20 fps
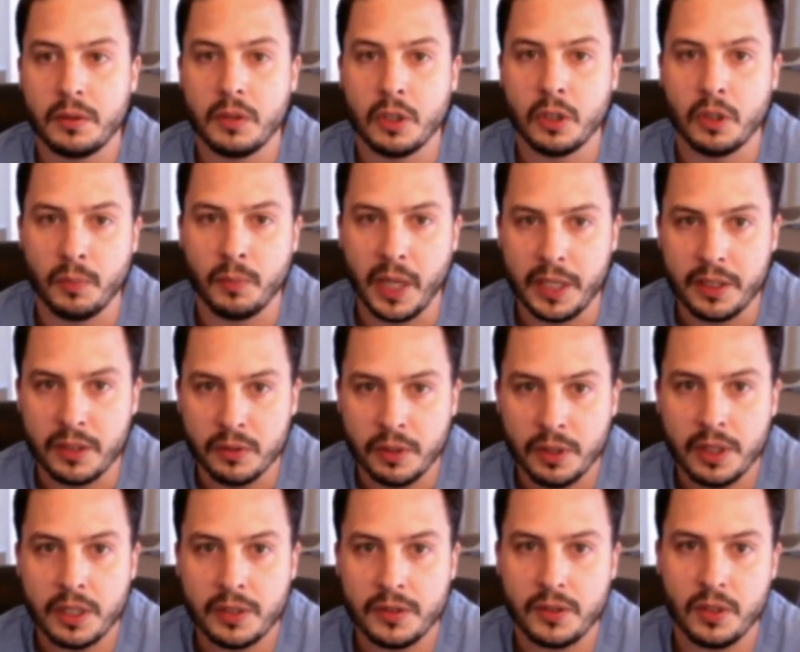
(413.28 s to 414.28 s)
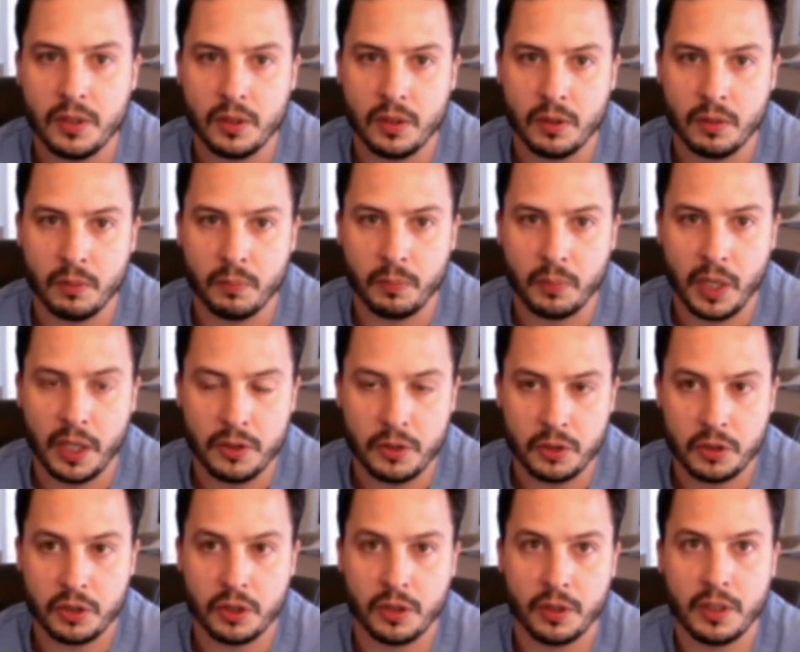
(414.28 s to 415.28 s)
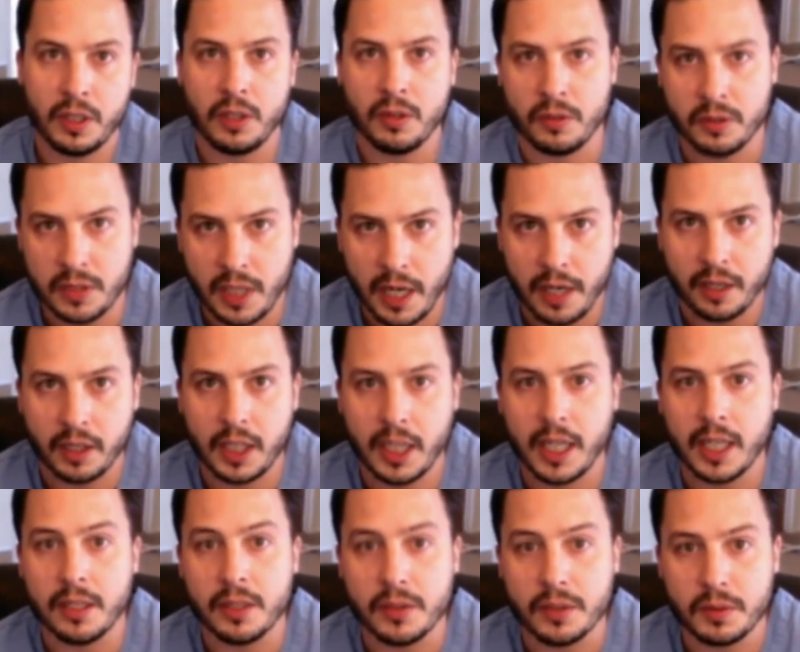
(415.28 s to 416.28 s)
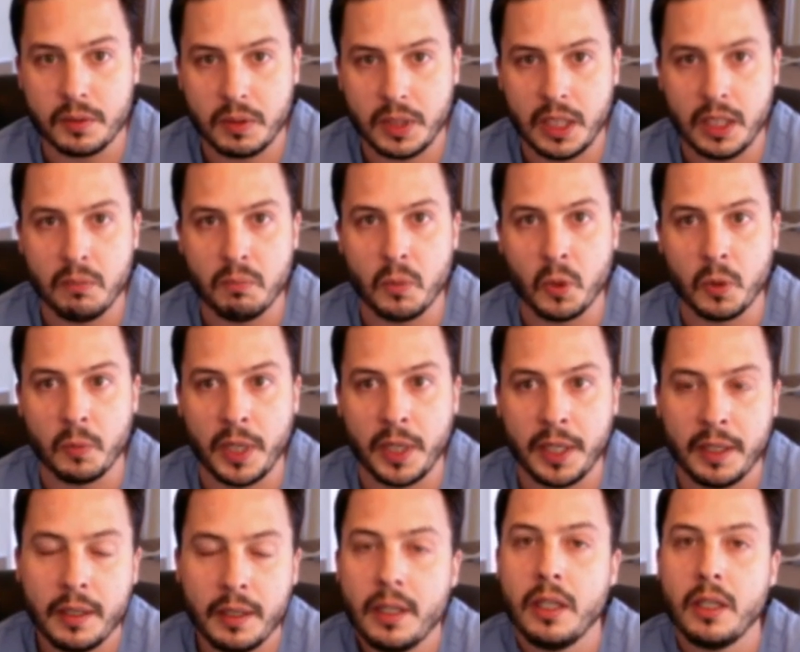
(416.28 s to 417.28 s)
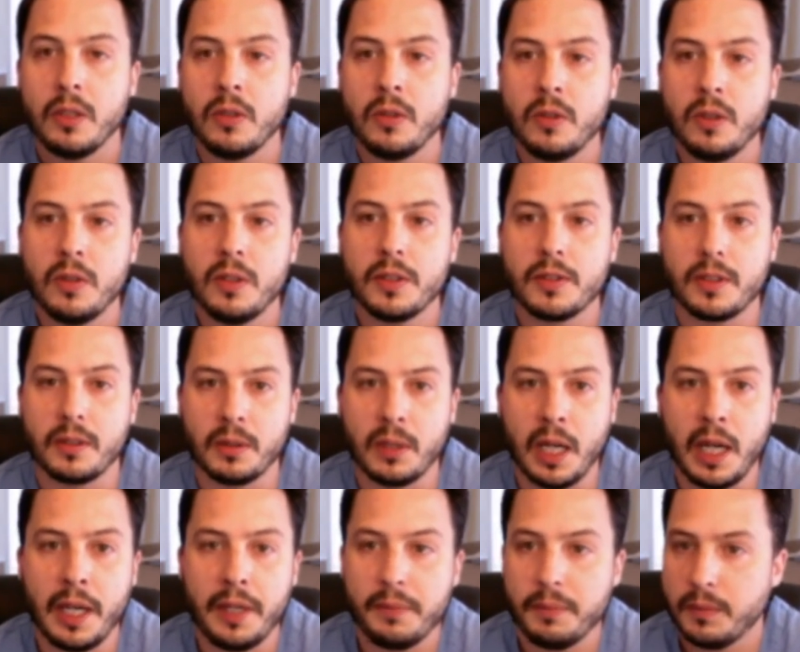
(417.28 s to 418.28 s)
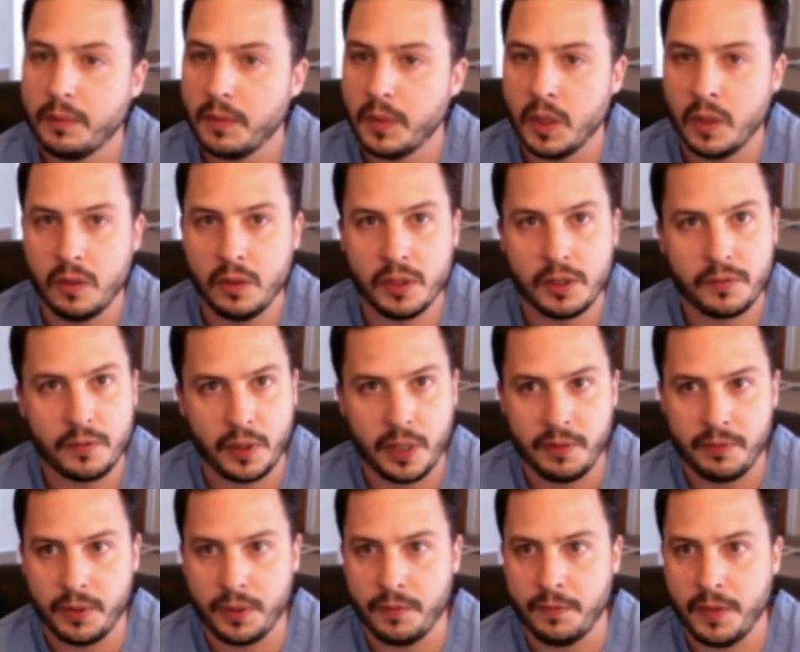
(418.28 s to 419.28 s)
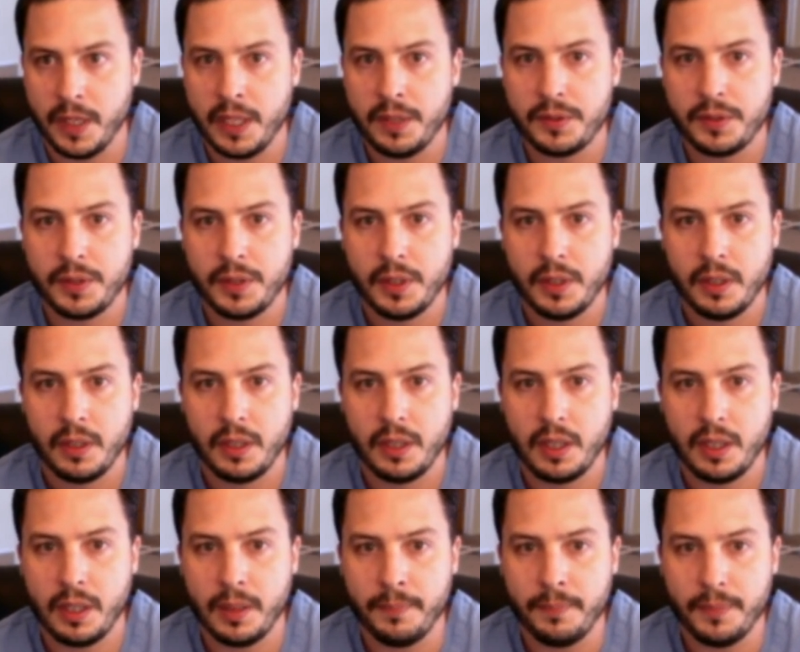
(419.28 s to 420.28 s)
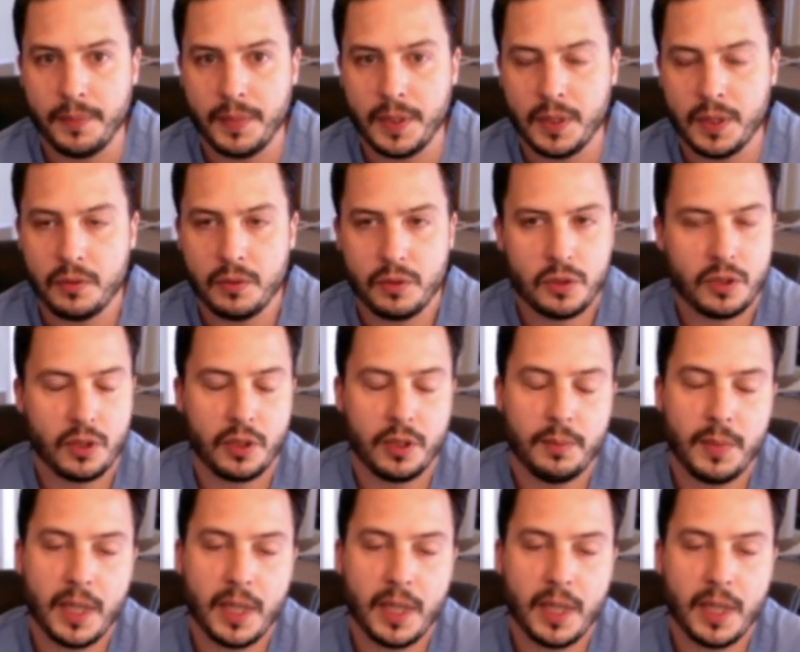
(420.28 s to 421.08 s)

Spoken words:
by doing this, you can ensure that your entire clan is getting more money. You do this a lot. You do this for every event. Sure, you may